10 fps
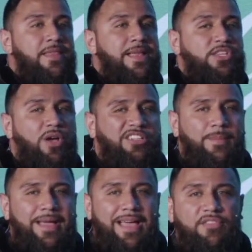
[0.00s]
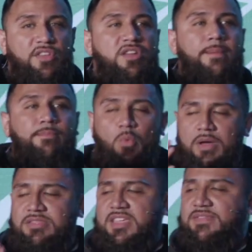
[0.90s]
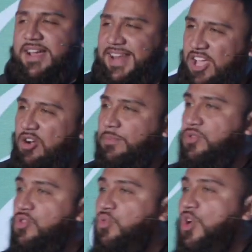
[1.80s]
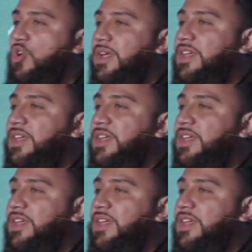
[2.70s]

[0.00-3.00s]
that talked about how the number one thing that could help you grow